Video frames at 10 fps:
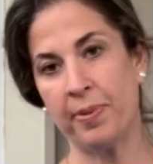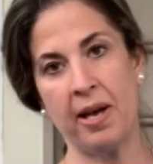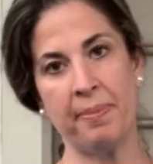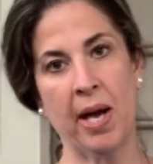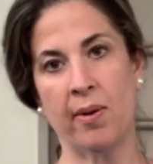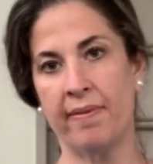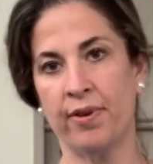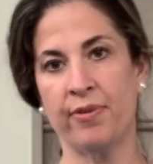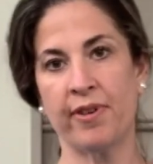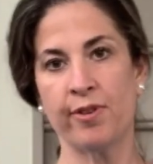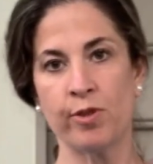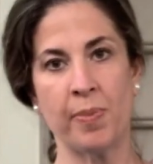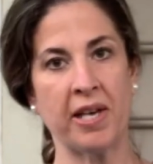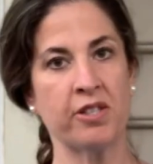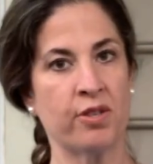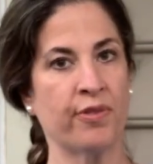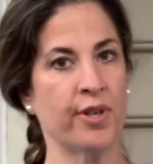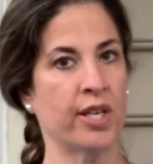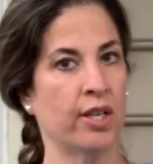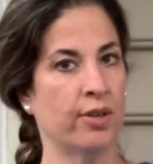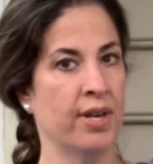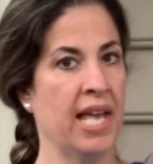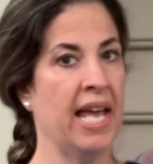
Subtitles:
up however feels best for you.